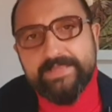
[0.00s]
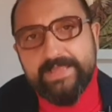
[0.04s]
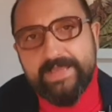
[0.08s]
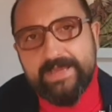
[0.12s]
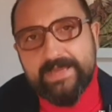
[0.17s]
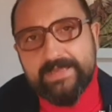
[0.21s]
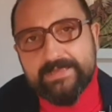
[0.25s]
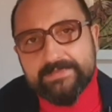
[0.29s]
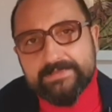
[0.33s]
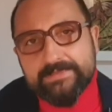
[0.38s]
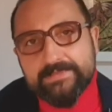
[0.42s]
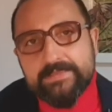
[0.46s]

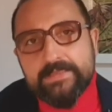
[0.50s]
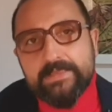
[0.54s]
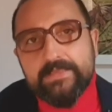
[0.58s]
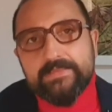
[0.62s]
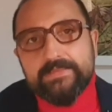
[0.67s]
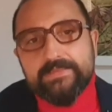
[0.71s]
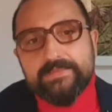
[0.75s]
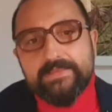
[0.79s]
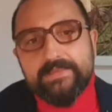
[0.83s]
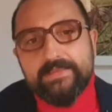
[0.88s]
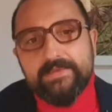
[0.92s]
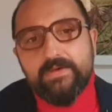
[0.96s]
that
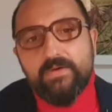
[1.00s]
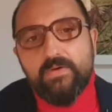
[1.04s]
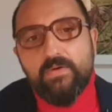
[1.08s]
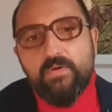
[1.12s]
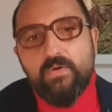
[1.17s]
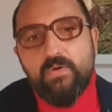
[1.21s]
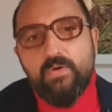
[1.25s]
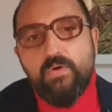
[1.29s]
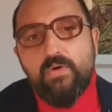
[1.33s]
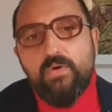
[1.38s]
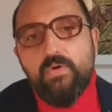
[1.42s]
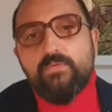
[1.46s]
the
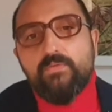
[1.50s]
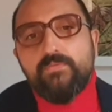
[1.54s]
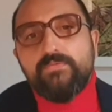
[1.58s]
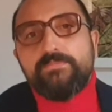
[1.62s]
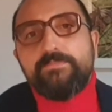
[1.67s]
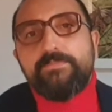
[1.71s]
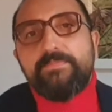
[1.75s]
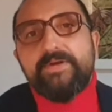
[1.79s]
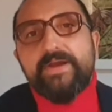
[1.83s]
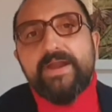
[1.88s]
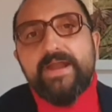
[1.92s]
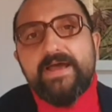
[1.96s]
own
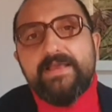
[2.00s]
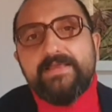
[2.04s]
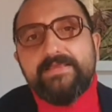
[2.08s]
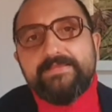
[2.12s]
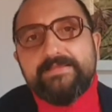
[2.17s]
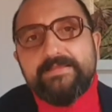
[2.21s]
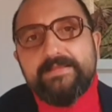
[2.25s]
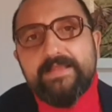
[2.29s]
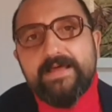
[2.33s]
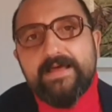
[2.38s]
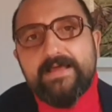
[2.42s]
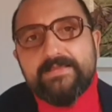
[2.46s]
price
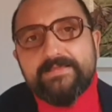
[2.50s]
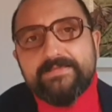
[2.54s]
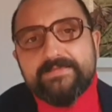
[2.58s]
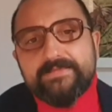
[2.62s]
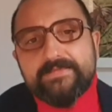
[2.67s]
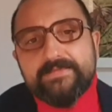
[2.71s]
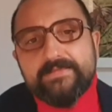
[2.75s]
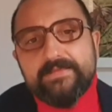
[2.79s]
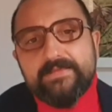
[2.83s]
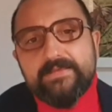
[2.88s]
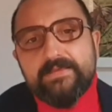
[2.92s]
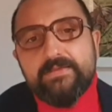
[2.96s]

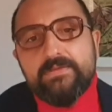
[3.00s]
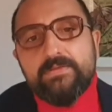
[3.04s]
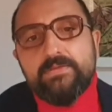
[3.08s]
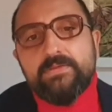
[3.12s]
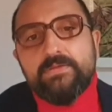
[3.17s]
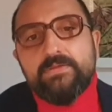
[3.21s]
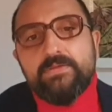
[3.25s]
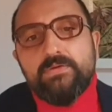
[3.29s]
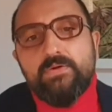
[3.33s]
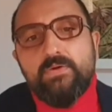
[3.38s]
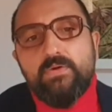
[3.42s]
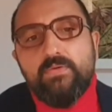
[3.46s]
elasticity
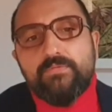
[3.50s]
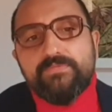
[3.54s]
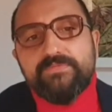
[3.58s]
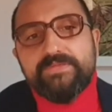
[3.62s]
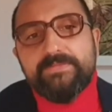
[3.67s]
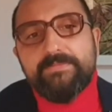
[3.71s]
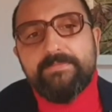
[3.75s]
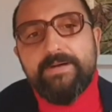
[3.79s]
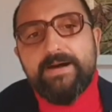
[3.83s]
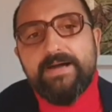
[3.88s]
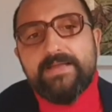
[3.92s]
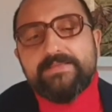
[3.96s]
of
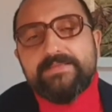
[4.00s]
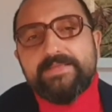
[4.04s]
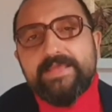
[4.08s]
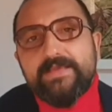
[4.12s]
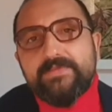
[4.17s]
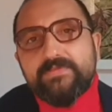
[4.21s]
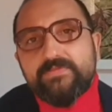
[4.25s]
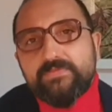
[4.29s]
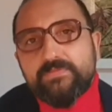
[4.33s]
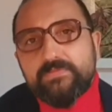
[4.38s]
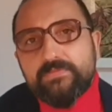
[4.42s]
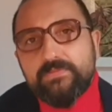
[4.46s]
demand
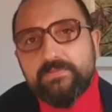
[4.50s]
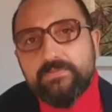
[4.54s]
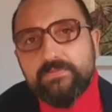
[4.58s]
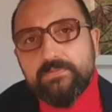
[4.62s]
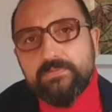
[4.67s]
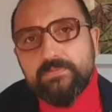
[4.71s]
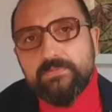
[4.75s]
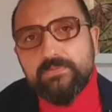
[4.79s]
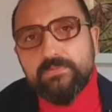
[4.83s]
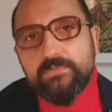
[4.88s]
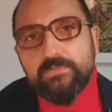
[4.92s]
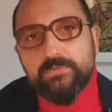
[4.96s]
has
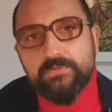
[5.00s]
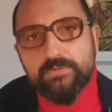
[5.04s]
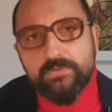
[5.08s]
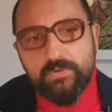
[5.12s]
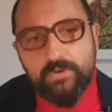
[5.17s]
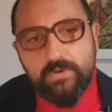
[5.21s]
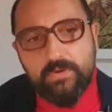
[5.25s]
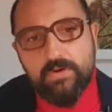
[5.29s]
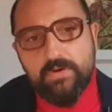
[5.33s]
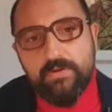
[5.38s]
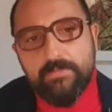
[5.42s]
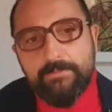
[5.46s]
two
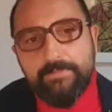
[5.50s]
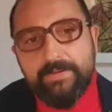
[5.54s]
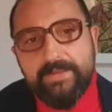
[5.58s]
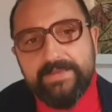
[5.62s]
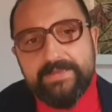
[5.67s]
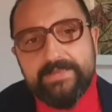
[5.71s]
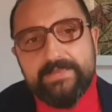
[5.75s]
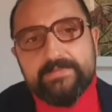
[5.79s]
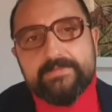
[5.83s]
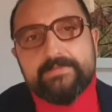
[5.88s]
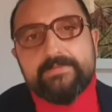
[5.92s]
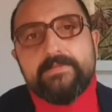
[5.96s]

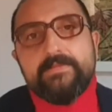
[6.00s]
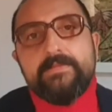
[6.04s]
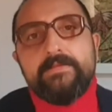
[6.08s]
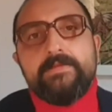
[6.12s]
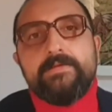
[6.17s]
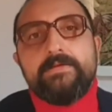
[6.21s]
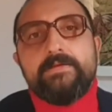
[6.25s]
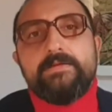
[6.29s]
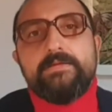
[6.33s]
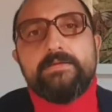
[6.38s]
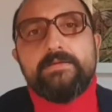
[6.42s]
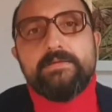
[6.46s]
components:
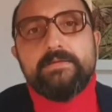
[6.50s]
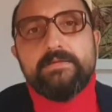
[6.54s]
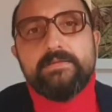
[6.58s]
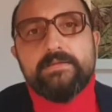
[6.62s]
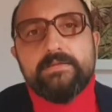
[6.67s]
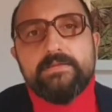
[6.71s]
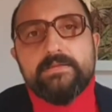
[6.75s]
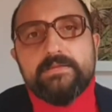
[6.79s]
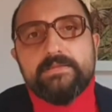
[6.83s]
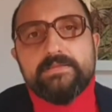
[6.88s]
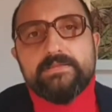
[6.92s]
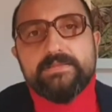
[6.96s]

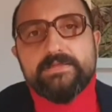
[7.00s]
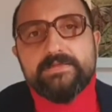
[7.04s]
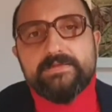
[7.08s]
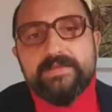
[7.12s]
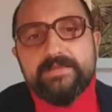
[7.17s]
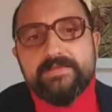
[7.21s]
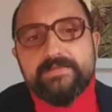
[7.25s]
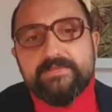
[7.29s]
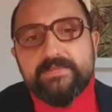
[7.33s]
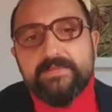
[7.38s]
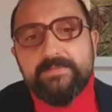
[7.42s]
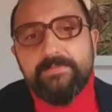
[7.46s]
the
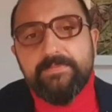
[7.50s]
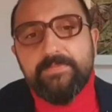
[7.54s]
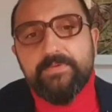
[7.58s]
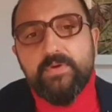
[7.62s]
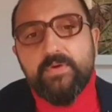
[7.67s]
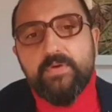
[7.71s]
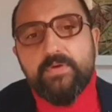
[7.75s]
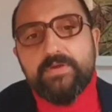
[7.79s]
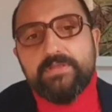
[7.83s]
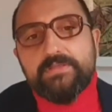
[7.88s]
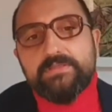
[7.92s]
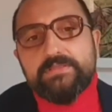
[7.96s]

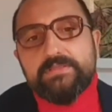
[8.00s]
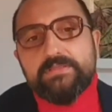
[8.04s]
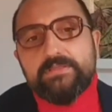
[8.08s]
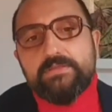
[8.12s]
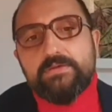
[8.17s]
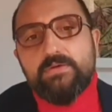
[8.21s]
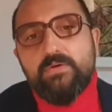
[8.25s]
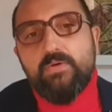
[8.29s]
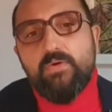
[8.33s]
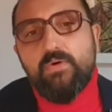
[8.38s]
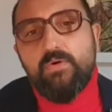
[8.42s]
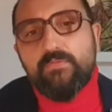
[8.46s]
reciprocal
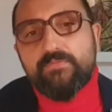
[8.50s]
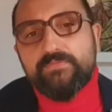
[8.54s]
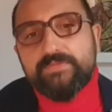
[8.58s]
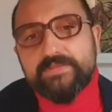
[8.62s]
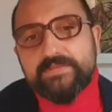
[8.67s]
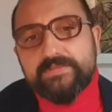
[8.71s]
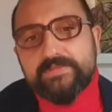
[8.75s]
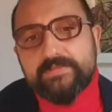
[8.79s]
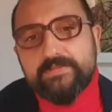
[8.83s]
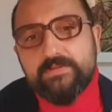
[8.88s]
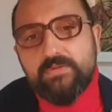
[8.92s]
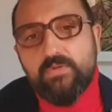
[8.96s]
of the
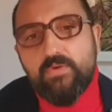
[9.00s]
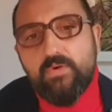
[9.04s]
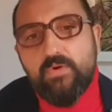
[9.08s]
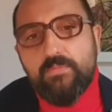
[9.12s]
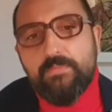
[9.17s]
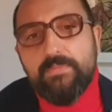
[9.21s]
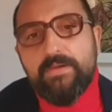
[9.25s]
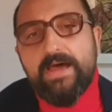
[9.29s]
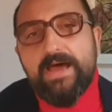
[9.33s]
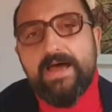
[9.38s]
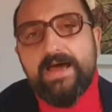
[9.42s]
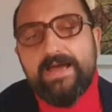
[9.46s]

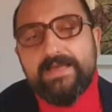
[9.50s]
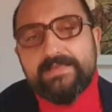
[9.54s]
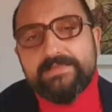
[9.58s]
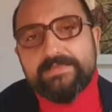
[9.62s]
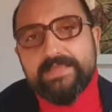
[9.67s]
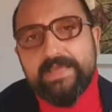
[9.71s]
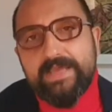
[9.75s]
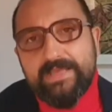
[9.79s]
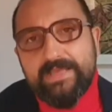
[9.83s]
slope and